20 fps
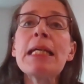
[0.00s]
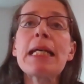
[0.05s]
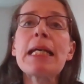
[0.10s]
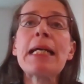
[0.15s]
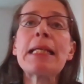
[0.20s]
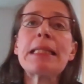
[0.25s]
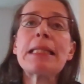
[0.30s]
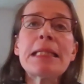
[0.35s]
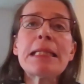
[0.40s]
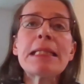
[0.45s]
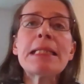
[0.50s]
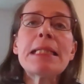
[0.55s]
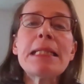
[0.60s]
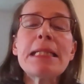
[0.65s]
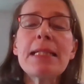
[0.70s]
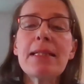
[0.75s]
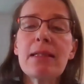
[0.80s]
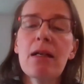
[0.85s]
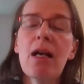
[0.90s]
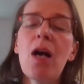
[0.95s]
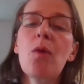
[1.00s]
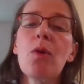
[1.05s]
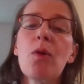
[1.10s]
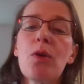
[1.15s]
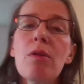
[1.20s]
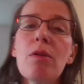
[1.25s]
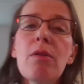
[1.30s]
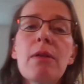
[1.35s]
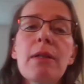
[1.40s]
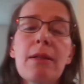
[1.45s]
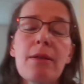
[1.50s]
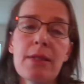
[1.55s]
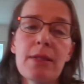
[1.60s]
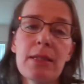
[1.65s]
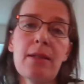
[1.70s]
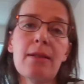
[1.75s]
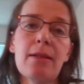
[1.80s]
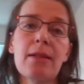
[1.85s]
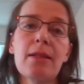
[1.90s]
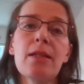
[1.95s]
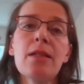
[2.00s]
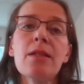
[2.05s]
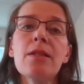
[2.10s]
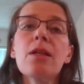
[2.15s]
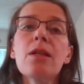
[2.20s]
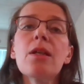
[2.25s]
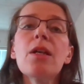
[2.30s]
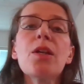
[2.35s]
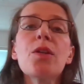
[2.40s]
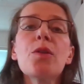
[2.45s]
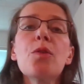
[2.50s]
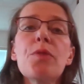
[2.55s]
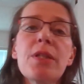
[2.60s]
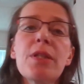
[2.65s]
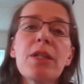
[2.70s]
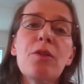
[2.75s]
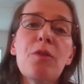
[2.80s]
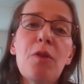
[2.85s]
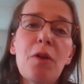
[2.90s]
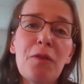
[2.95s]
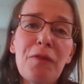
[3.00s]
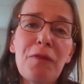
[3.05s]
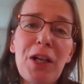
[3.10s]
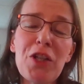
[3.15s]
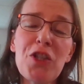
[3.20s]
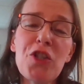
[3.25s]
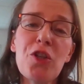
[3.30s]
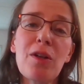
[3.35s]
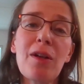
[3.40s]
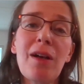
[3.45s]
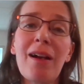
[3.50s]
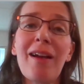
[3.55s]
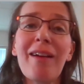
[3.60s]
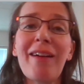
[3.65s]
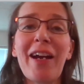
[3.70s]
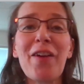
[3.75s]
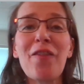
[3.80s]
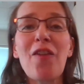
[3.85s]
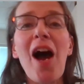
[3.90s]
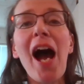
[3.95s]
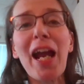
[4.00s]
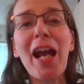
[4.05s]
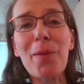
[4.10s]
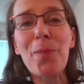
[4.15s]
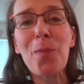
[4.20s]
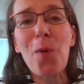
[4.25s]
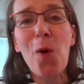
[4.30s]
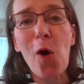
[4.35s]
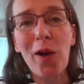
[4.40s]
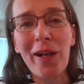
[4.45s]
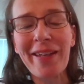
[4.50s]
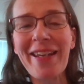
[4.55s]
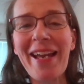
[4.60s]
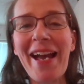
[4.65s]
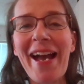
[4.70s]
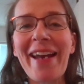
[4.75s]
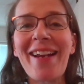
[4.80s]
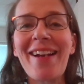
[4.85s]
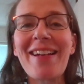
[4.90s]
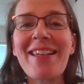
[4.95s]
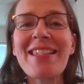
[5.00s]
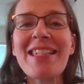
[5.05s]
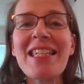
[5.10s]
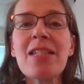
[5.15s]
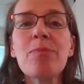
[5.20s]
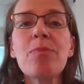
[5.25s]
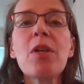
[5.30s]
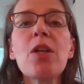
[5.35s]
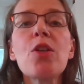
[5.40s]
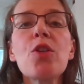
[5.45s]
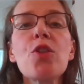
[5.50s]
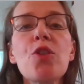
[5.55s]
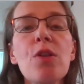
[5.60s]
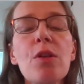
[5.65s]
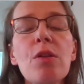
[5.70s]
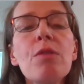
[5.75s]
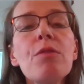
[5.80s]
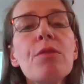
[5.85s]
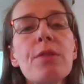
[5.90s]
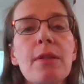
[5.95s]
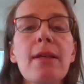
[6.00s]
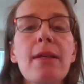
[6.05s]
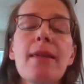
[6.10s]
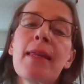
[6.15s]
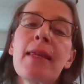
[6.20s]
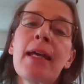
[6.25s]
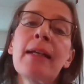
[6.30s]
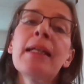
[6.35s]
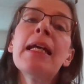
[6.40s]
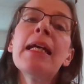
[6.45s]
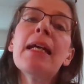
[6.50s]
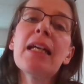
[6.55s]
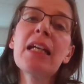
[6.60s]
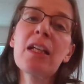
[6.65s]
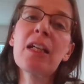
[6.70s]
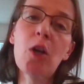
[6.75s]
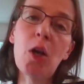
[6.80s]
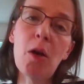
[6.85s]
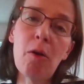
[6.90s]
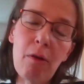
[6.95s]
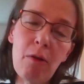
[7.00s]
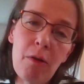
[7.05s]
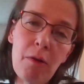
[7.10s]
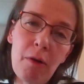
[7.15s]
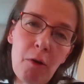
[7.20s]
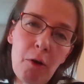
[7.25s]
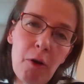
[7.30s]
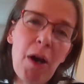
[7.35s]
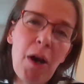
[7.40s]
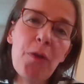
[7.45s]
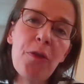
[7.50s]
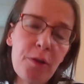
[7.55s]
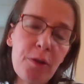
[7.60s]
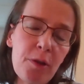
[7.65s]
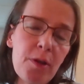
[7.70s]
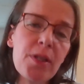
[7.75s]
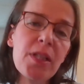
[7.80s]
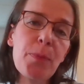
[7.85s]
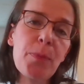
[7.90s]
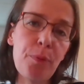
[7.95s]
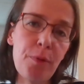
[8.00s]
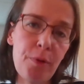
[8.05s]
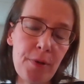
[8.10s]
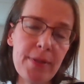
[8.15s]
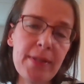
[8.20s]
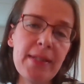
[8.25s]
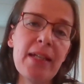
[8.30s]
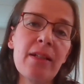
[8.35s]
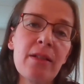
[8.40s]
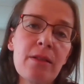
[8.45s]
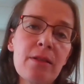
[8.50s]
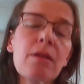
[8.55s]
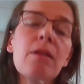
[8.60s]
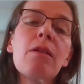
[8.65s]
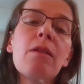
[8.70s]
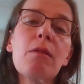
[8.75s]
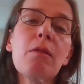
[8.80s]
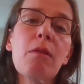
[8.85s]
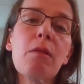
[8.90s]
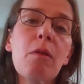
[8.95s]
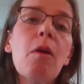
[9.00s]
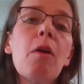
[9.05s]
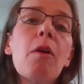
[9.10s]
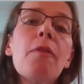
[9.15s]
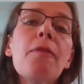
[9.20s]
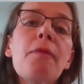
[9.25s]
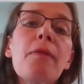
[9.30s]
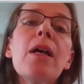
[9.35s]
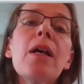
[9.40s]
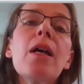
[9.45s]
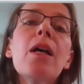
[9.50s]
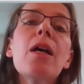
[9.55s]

And indeed, our earlier studies using conventional kind of eyeballing analysis showed that in around 30% of